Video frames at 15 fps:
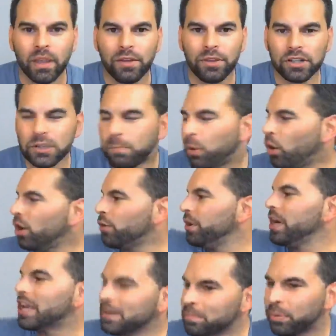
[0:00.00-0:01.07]
There's a Puerto
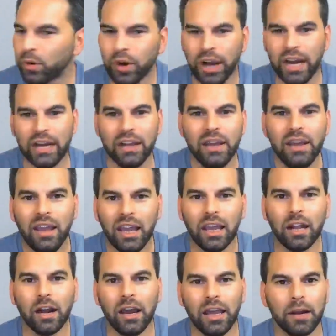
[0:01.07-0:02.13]
Rican parade,
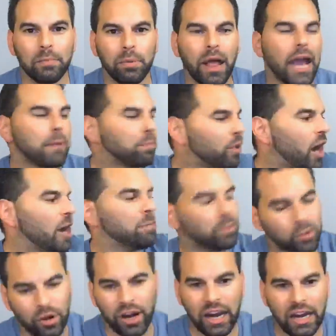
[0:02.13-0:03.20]
and a Black Pride
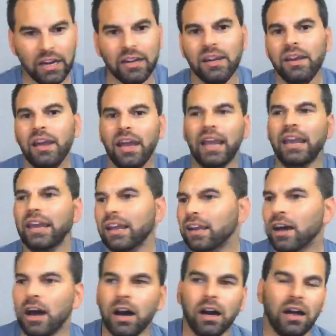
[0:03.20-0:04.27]
parade, and
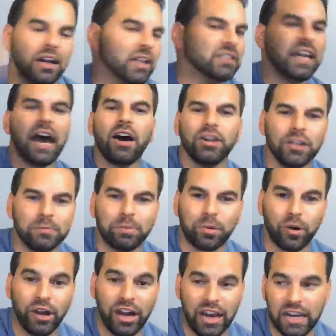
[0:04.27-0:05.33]
an Italian
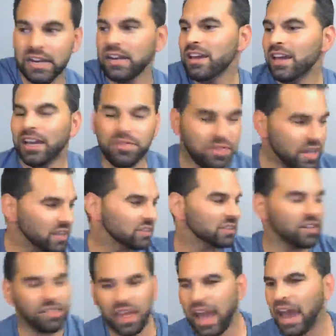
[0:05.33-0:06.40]
parade, and this
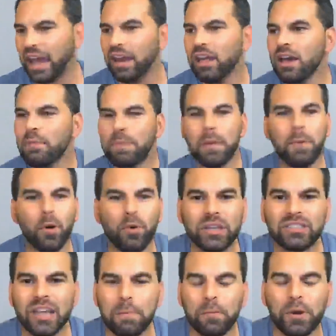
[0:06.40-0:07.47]
and that. People, we
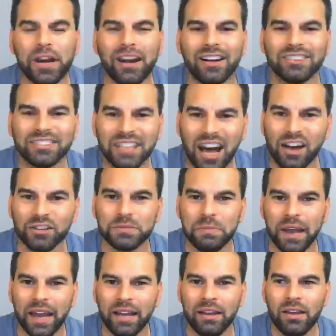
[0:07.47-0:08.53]
separate ourselves,
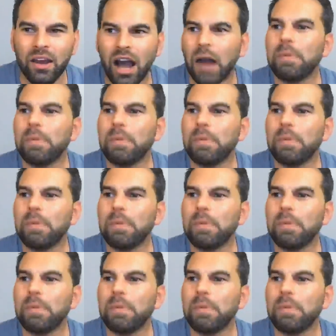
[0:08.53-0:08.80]
man. How